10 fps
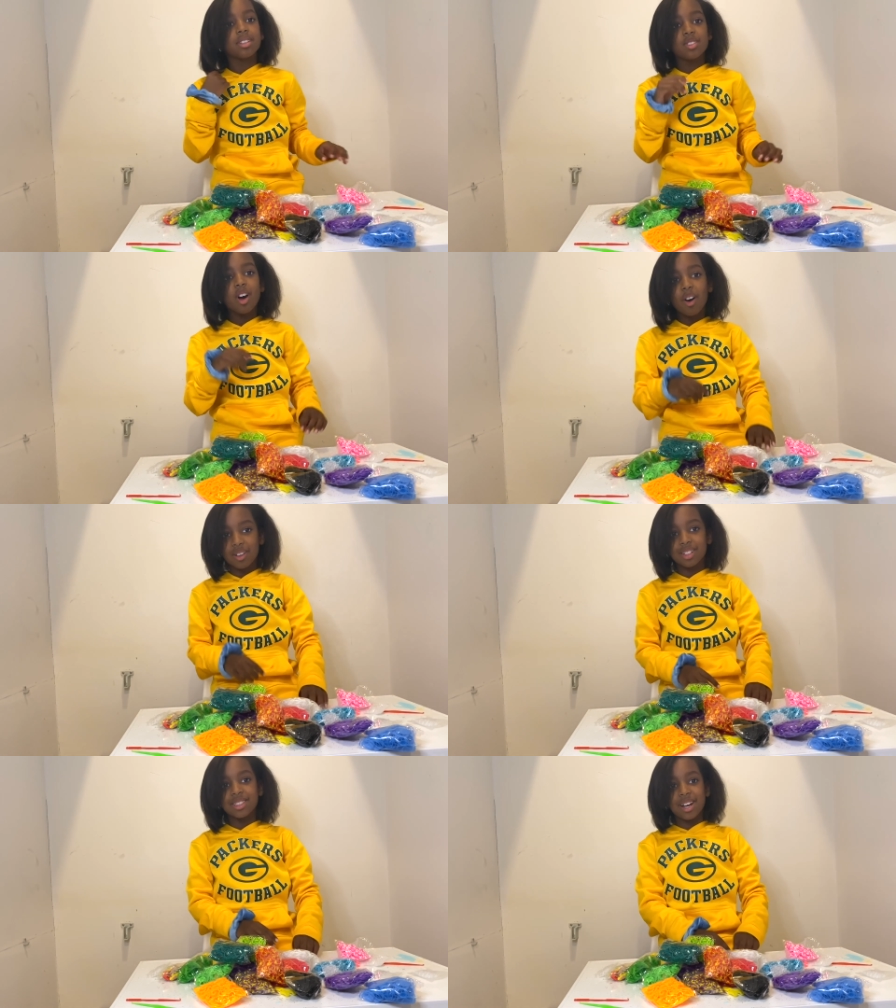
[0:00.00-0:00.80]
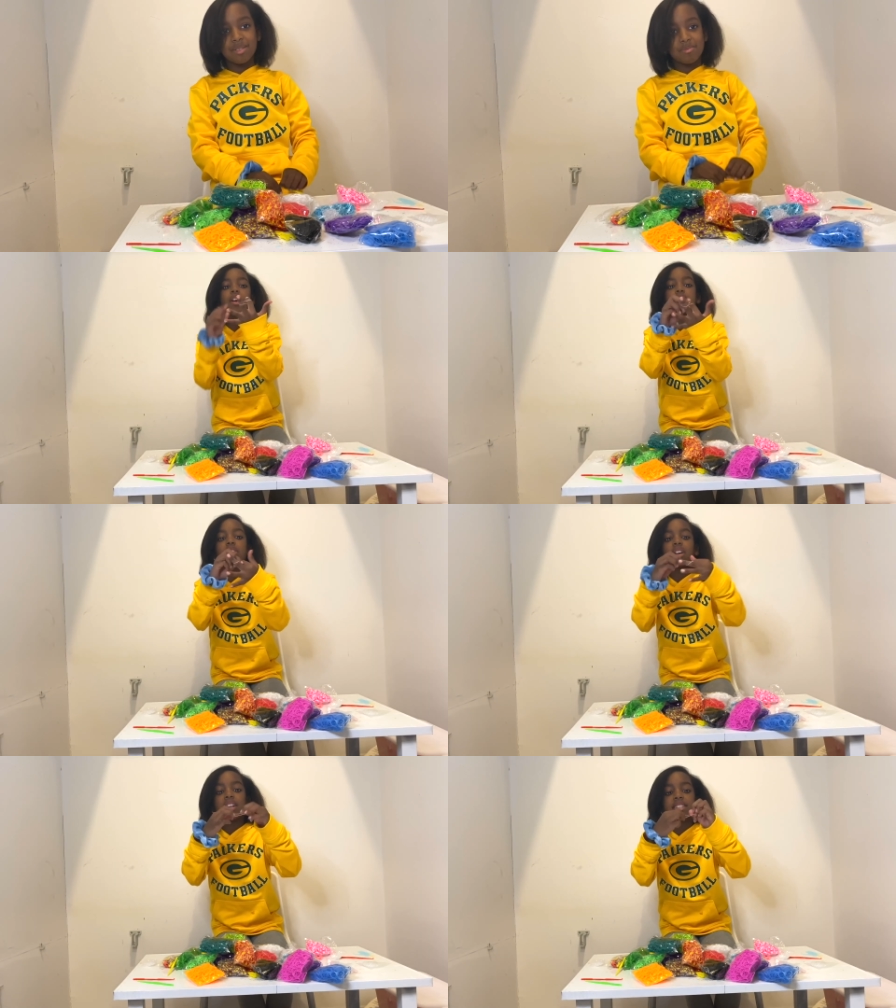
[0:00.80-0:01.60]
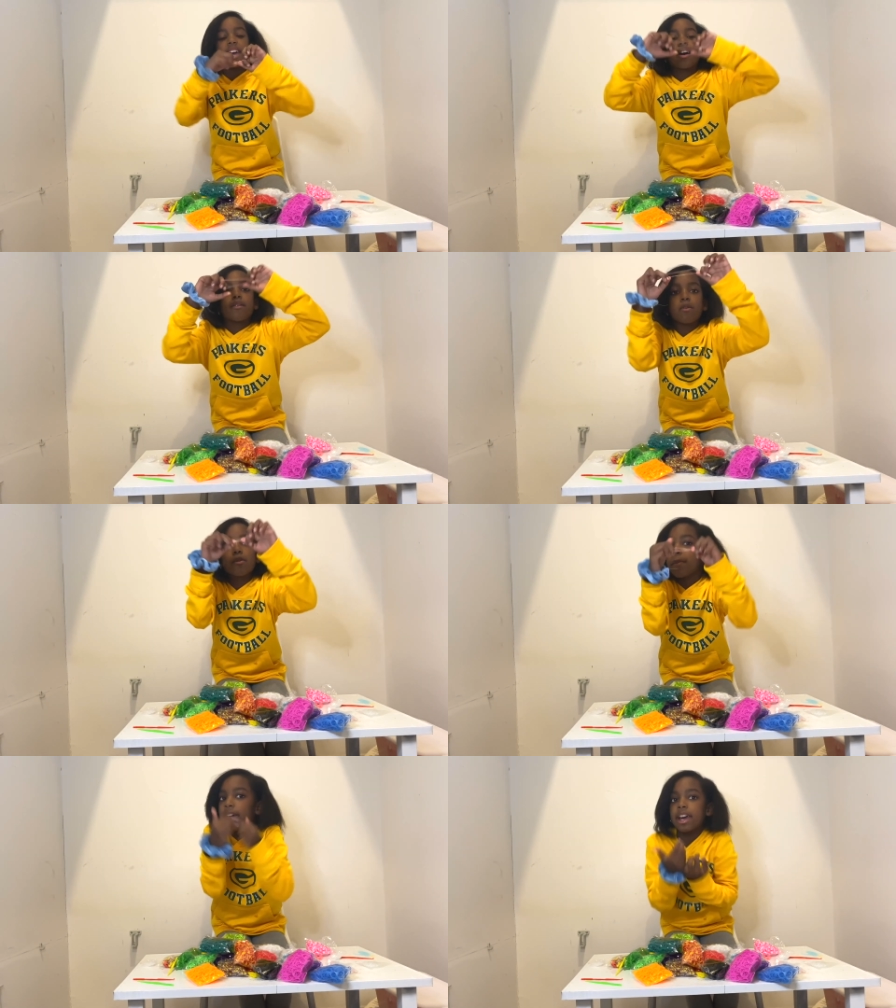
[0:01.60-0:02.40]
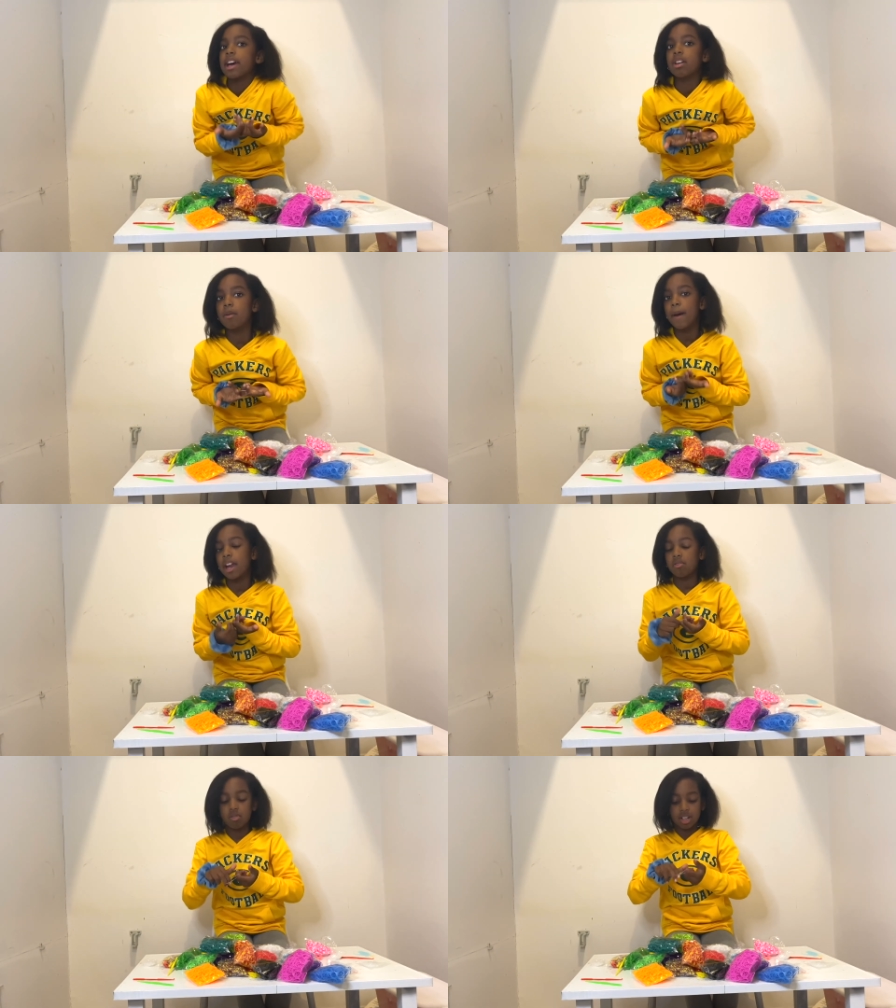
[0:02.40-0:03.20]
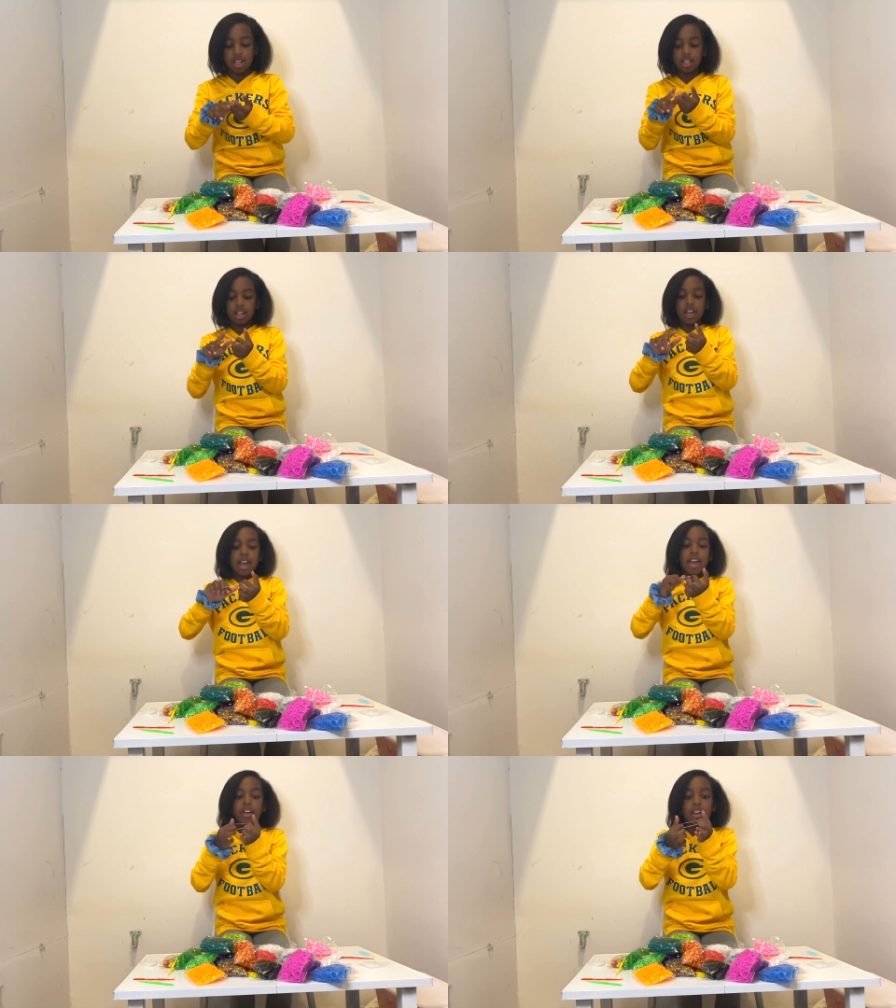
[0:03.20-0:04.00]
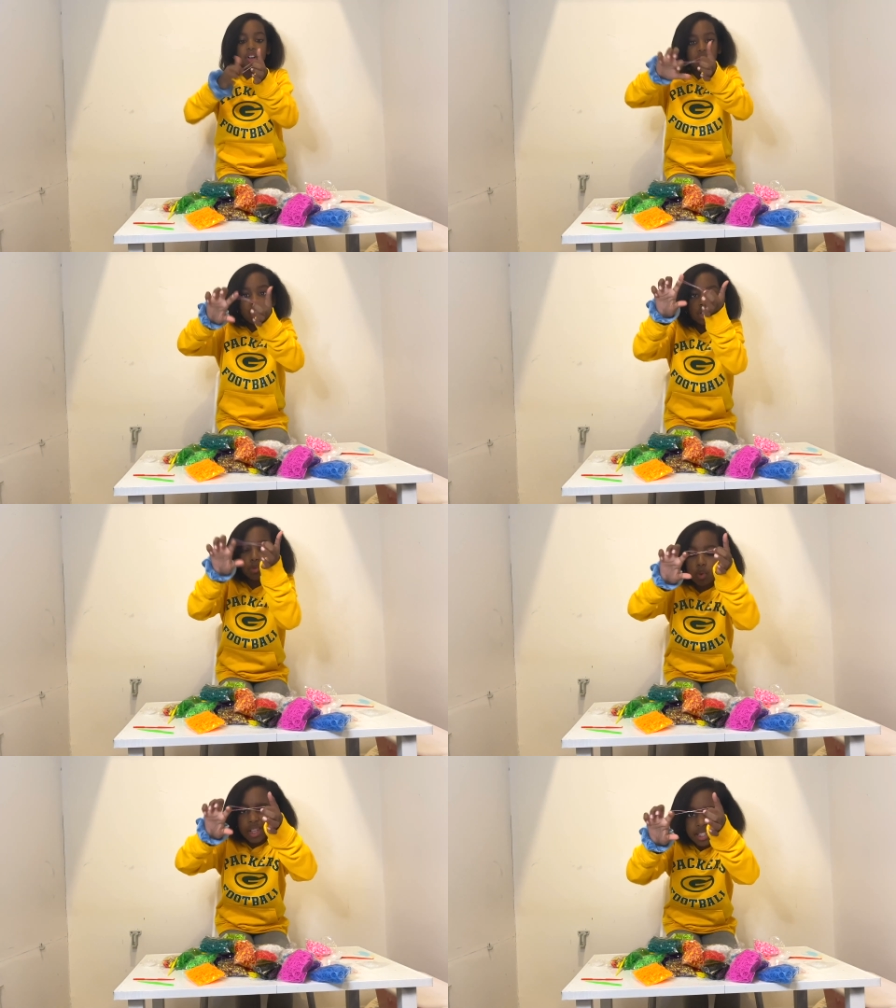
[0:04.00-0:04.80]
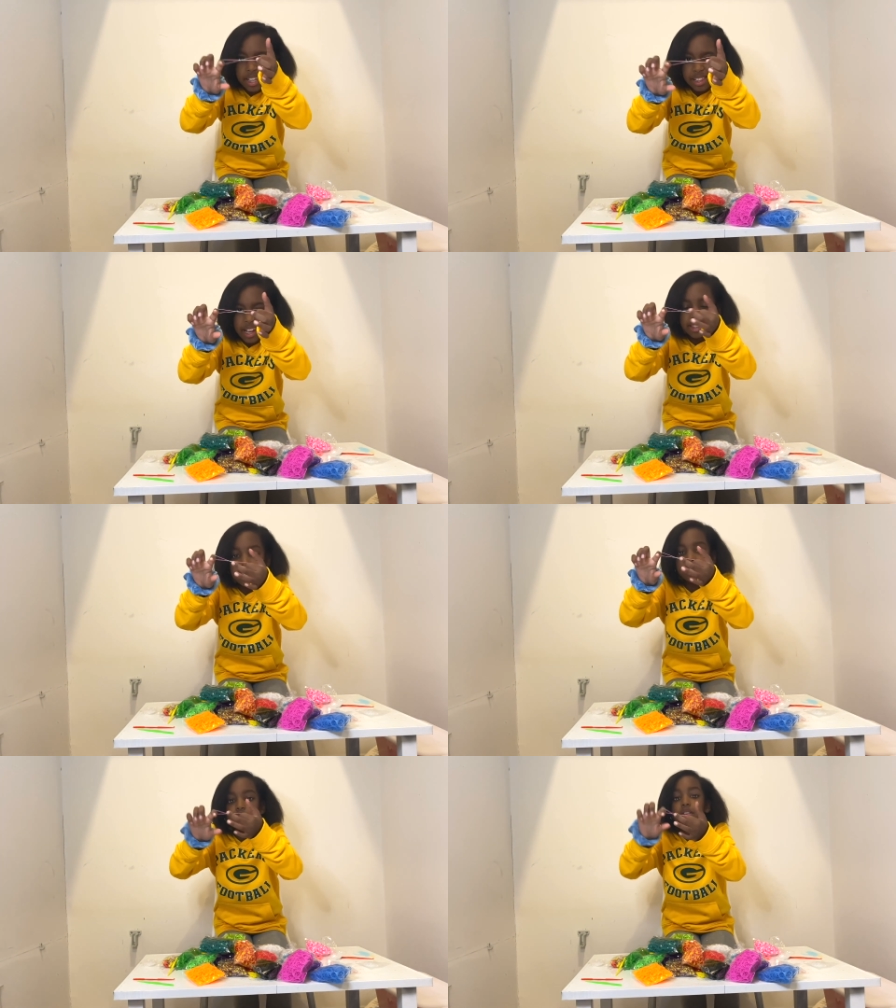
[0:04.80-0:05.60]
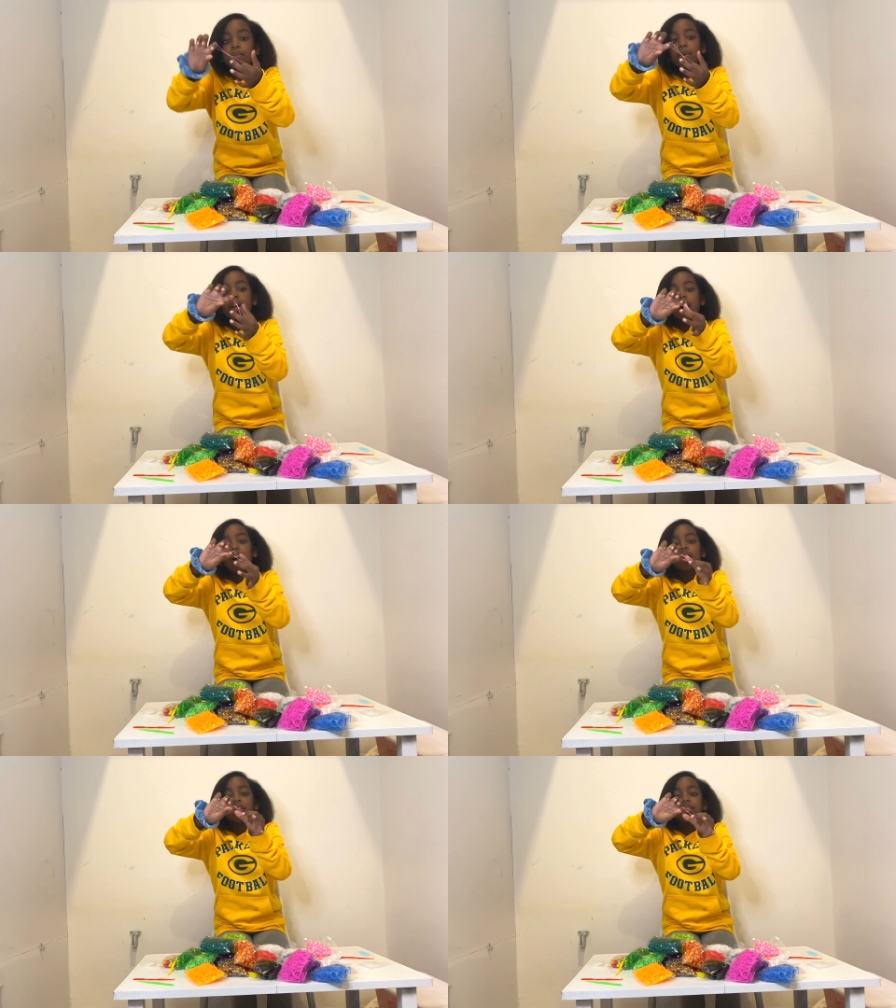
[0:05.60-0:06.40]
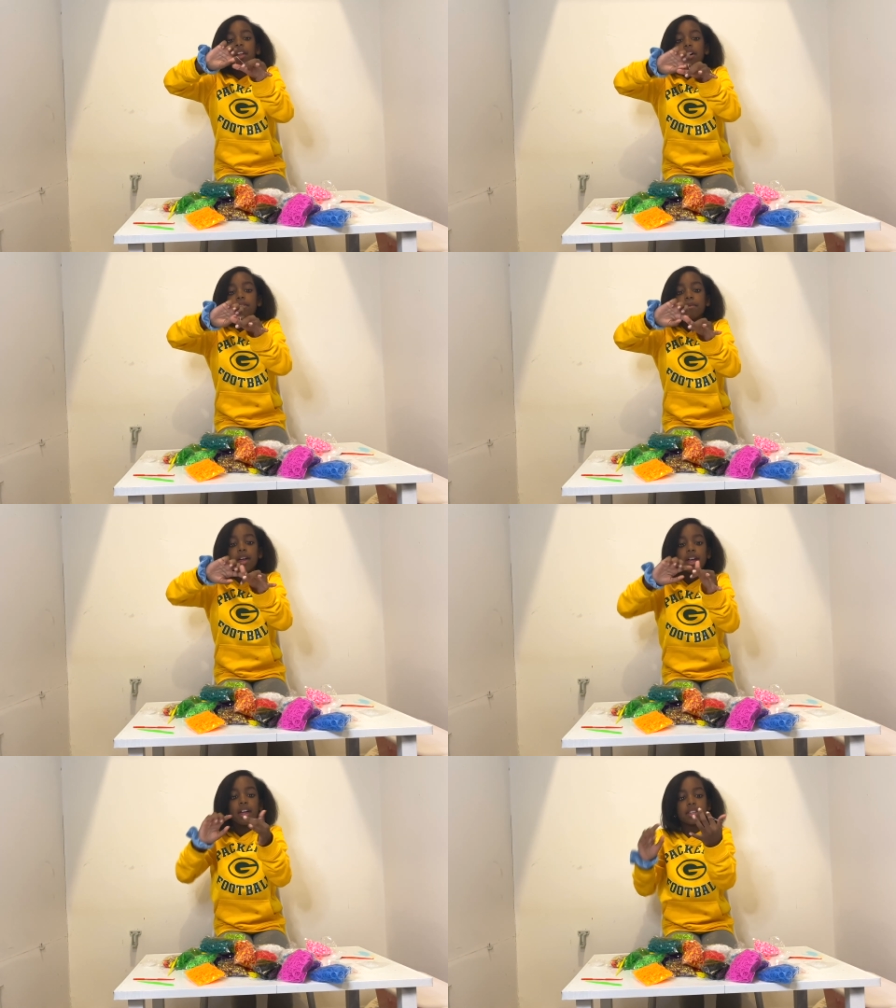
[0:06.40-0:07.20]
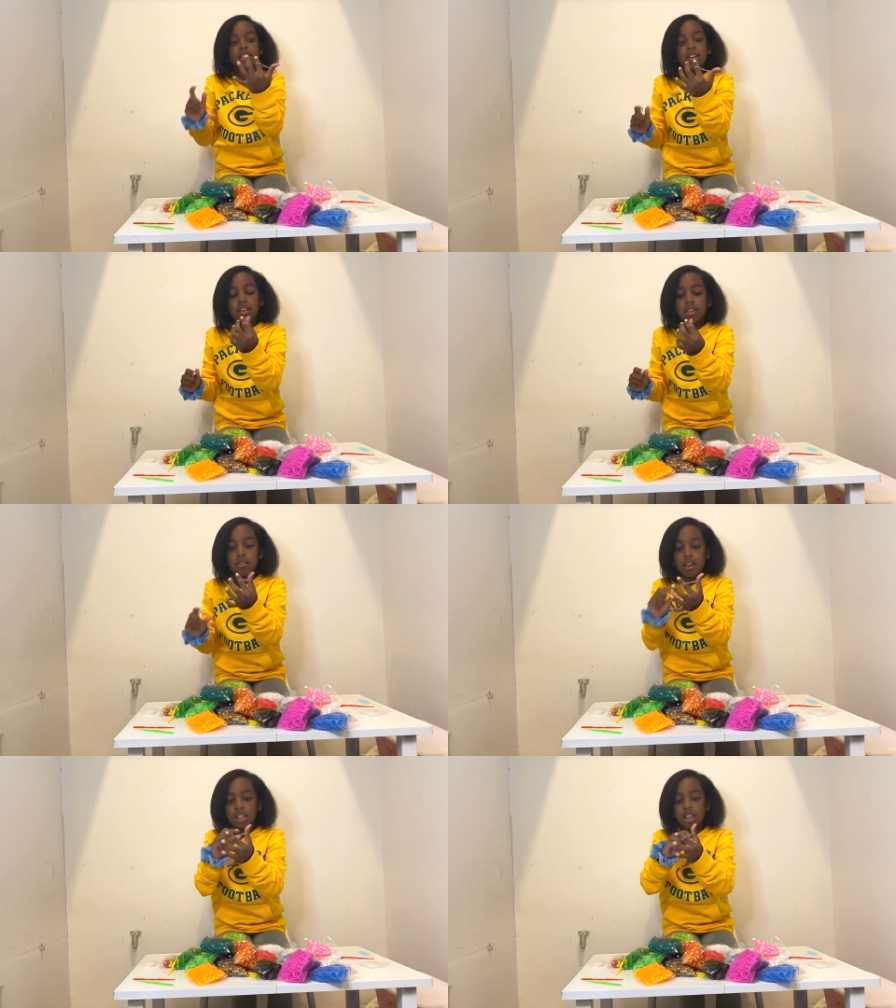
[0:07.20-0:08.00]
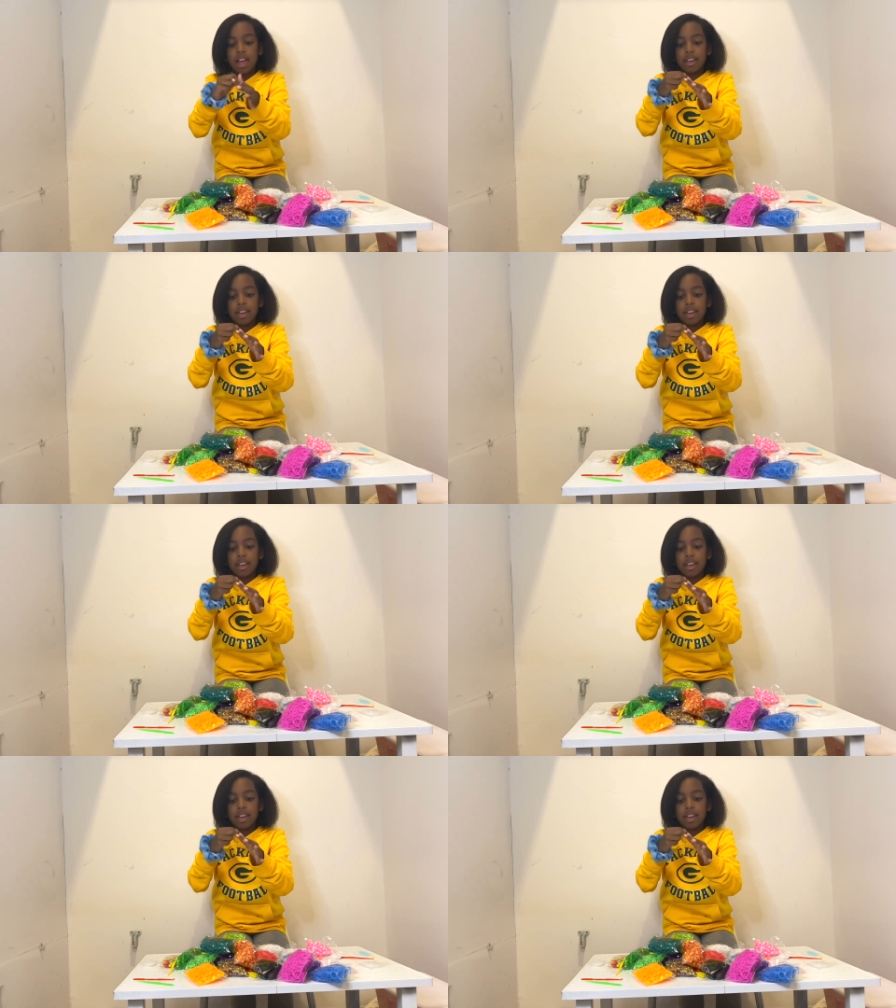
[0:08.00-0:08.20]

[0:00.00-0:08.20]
chokers up. First, you're going to take a rubber band, it don't matter what color, and you're going to twist it like this. You can put it on your thumb, so you can